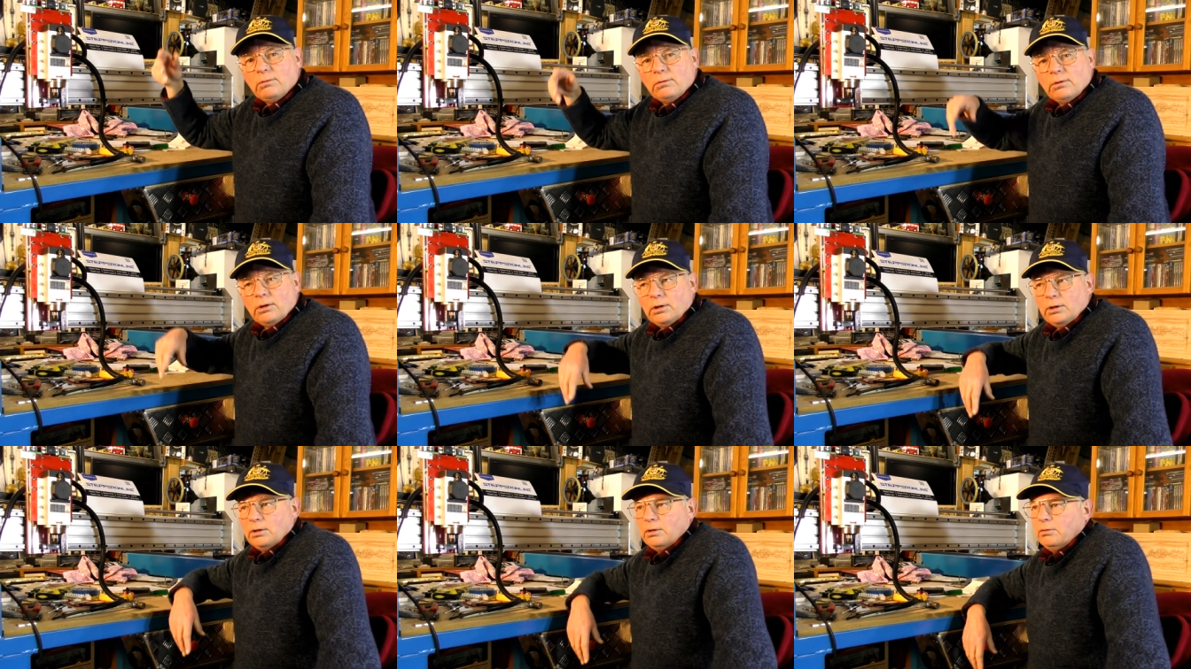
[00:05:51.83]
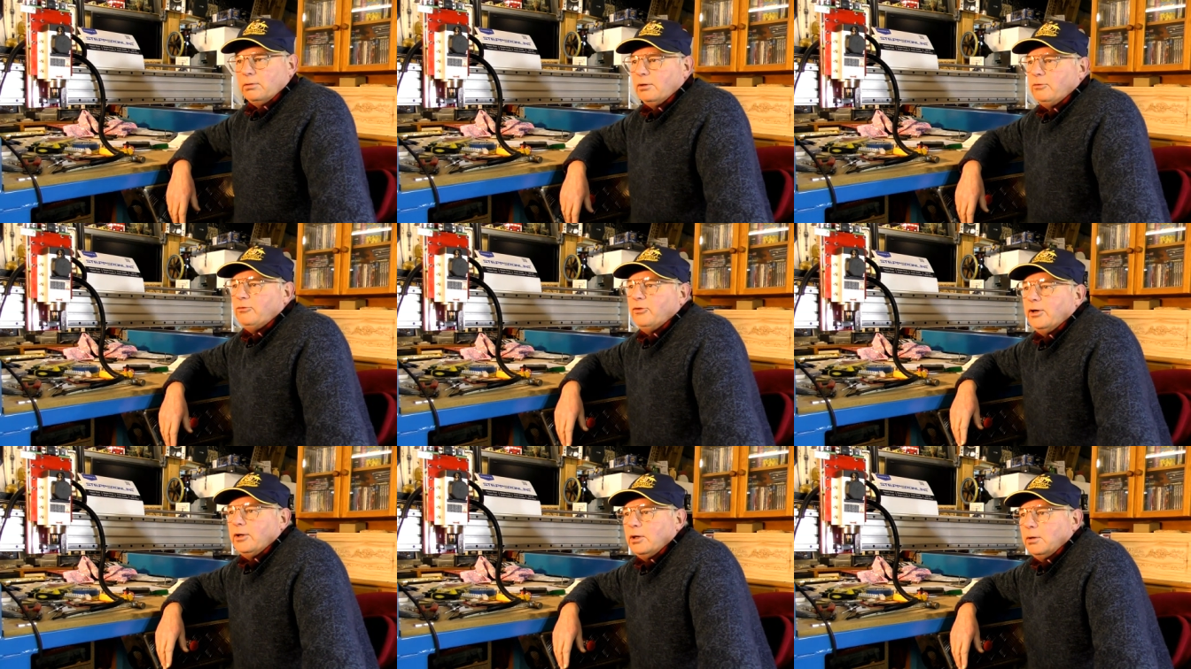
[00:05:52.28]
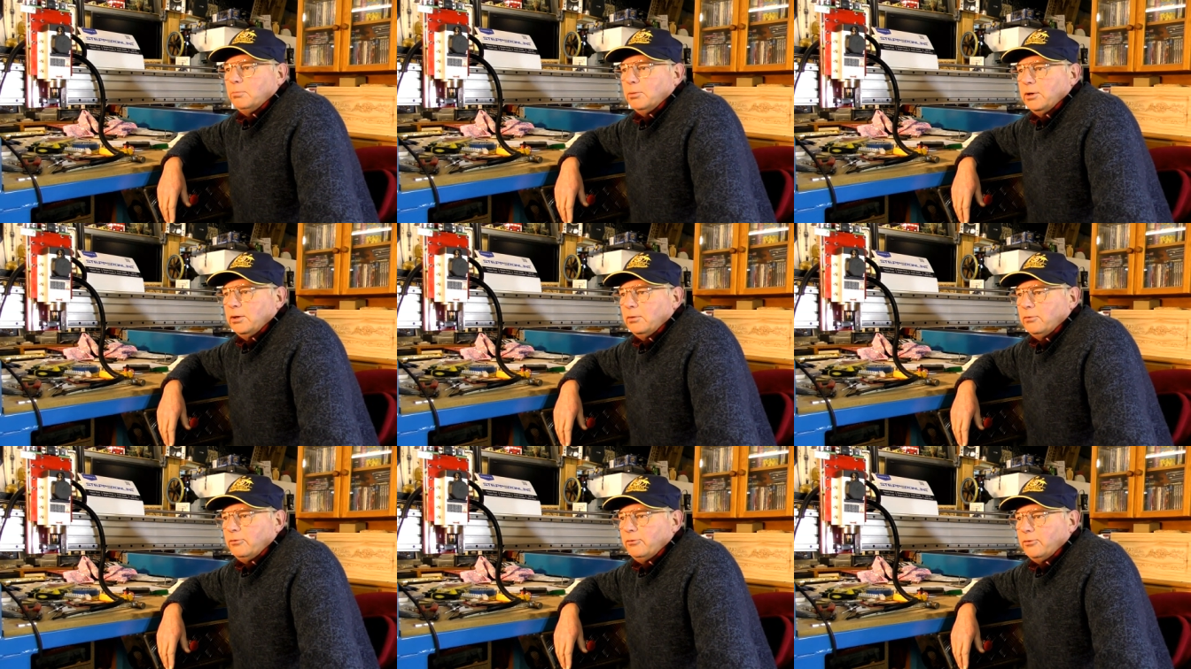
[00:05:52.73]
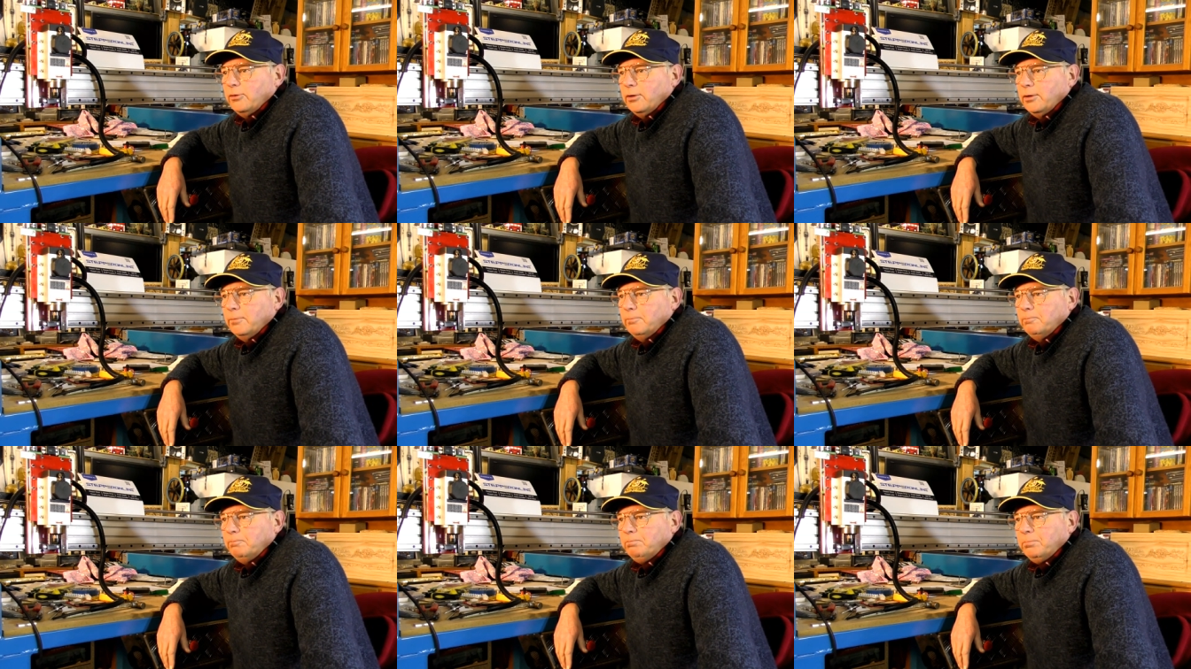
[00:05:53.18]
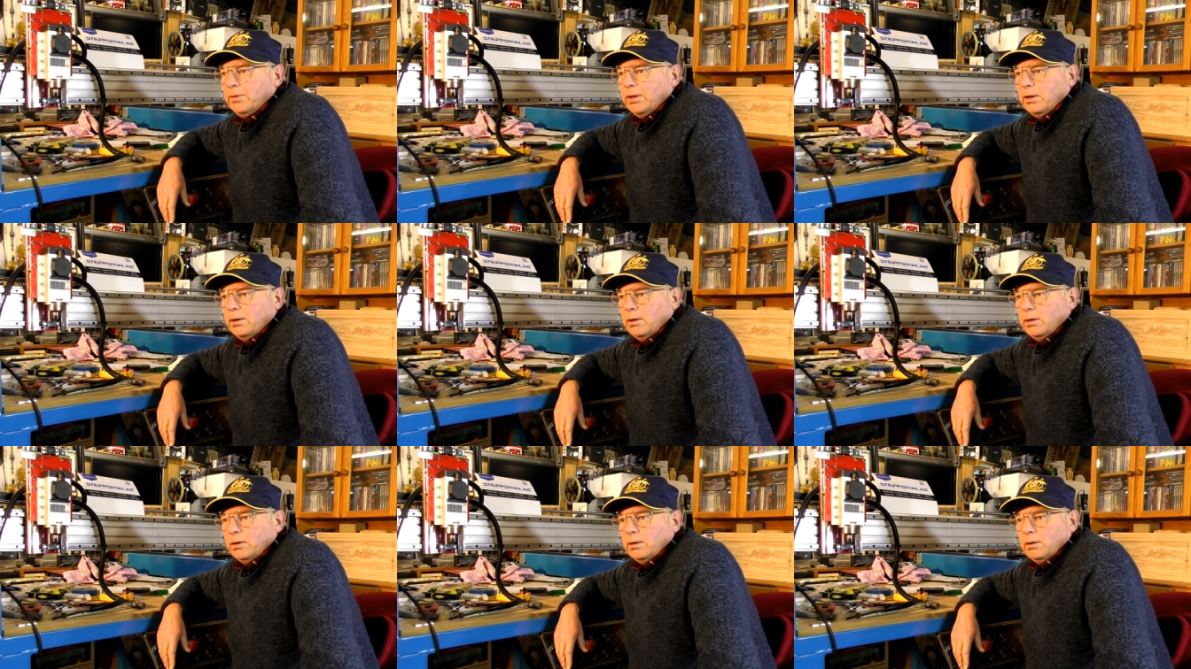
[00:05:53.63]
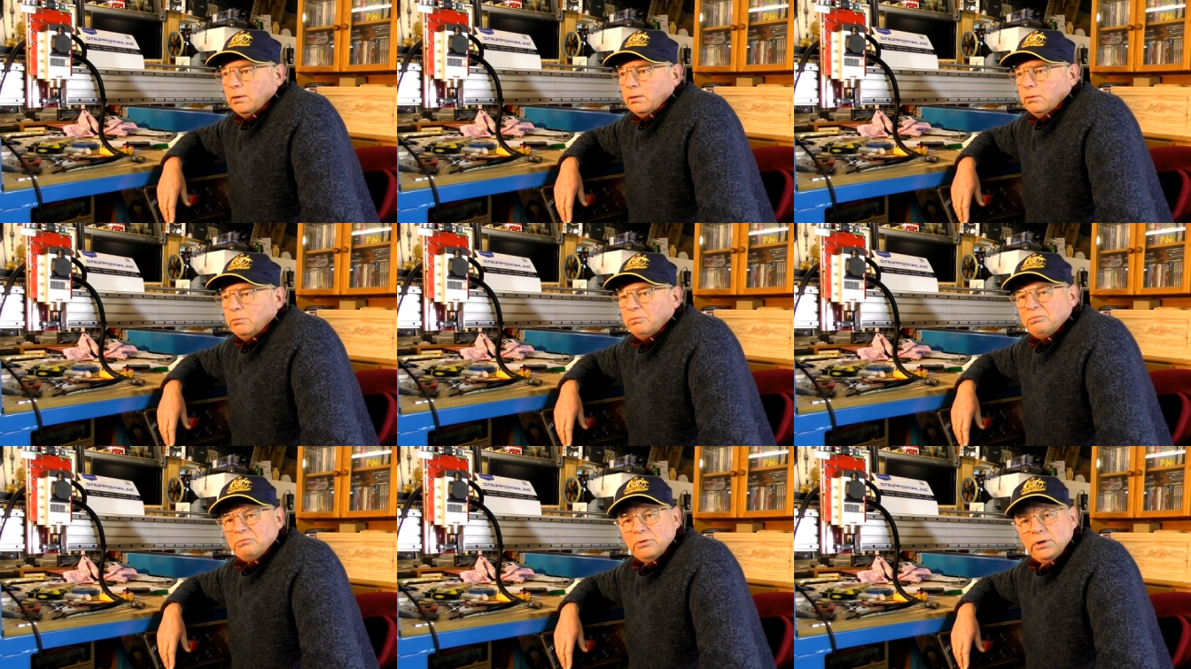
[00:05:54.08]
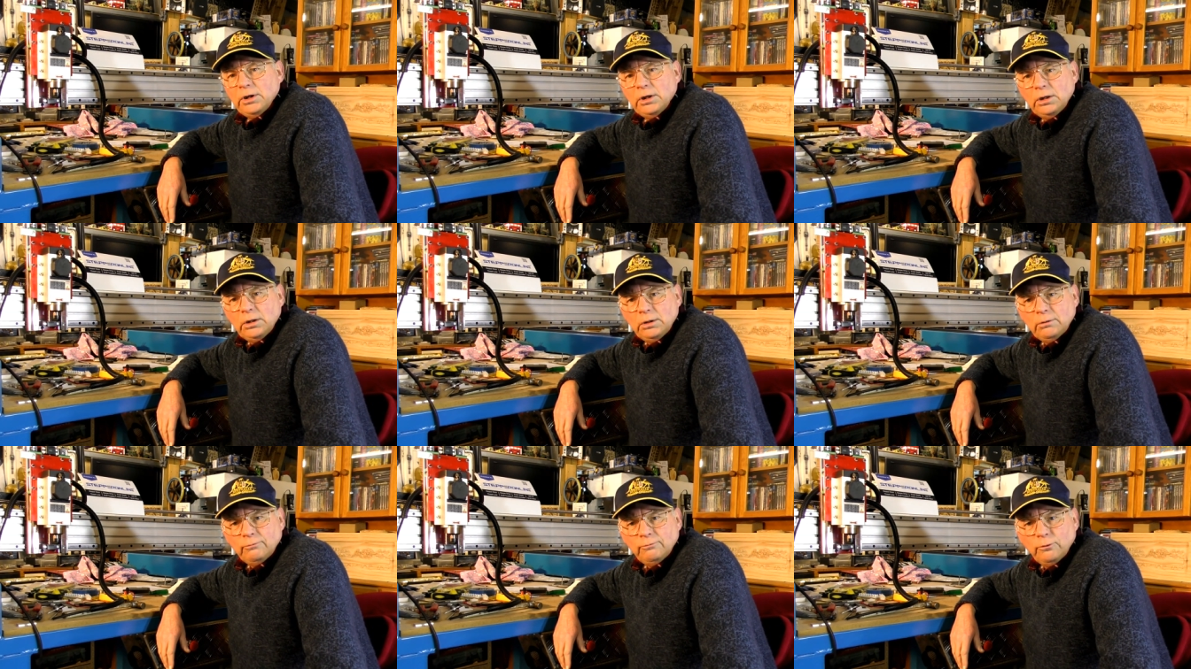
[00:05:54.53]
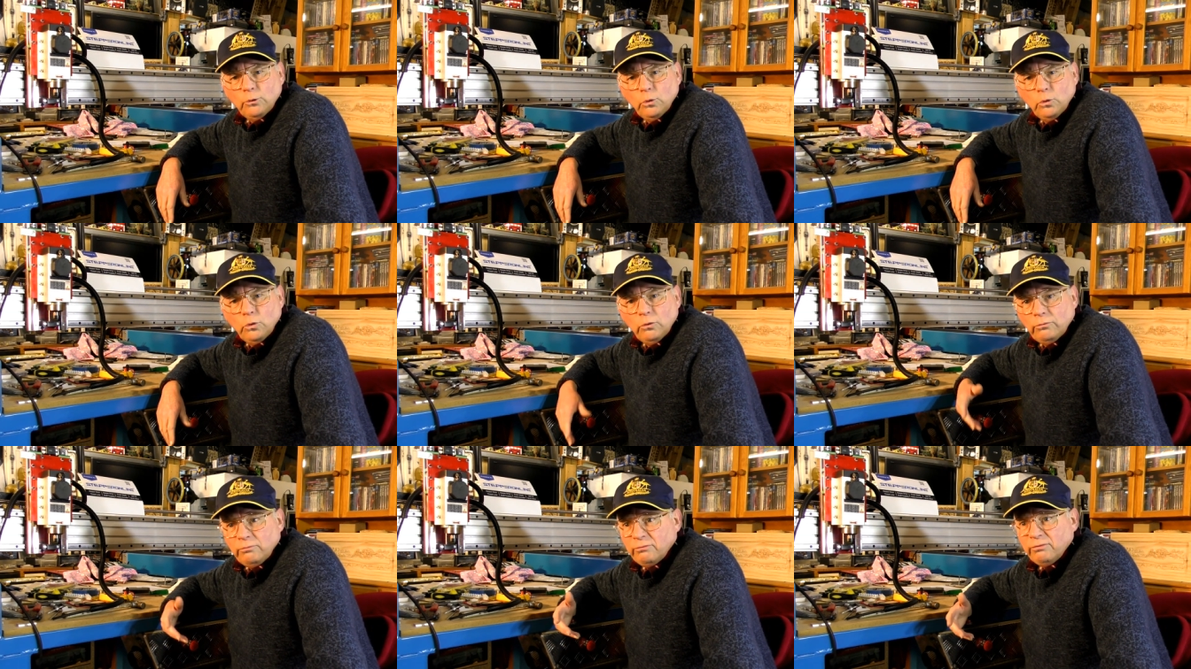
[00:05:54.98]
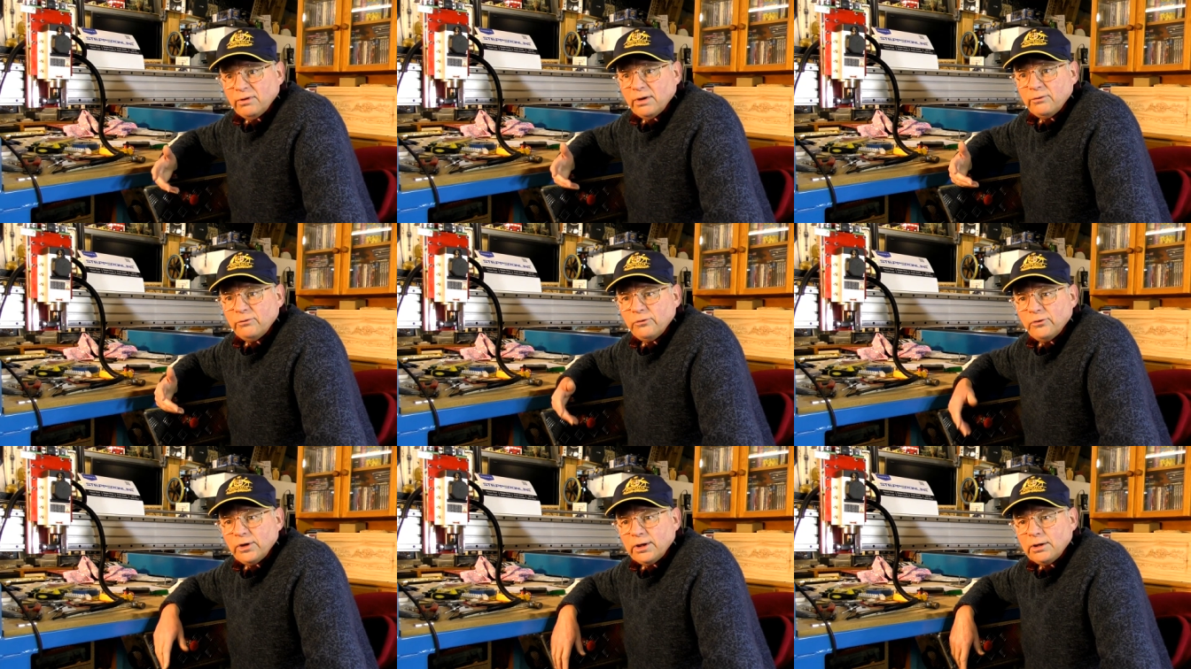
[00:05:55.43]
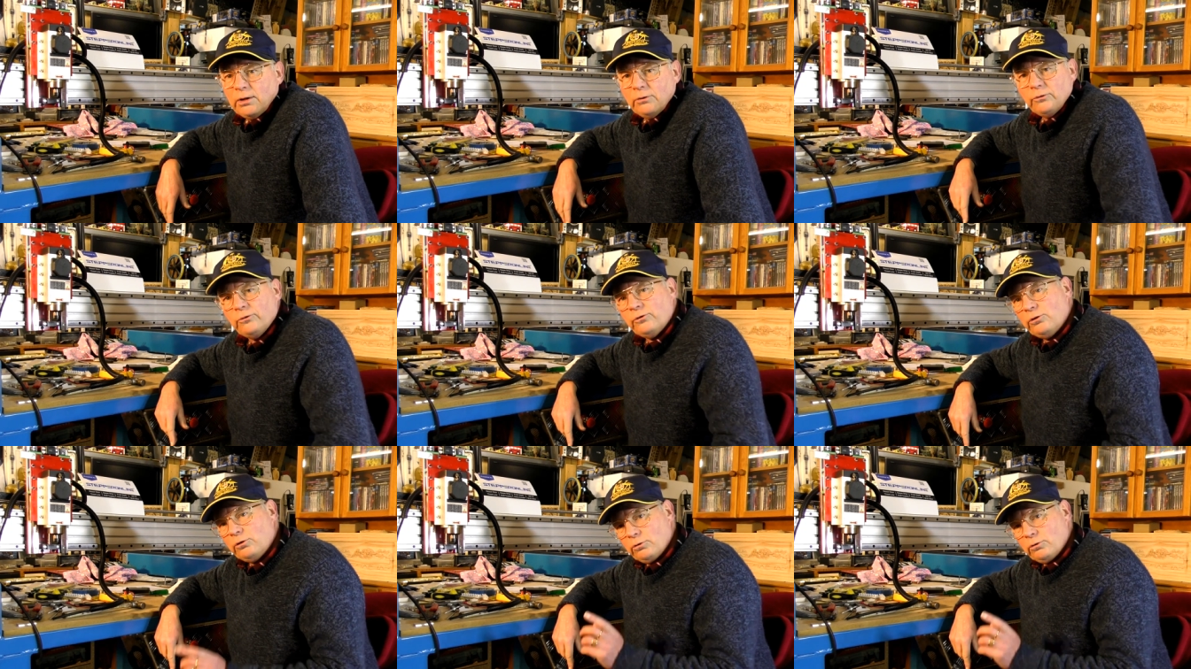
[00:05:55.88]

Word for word: Uh, they take about um, three, four, five seconds.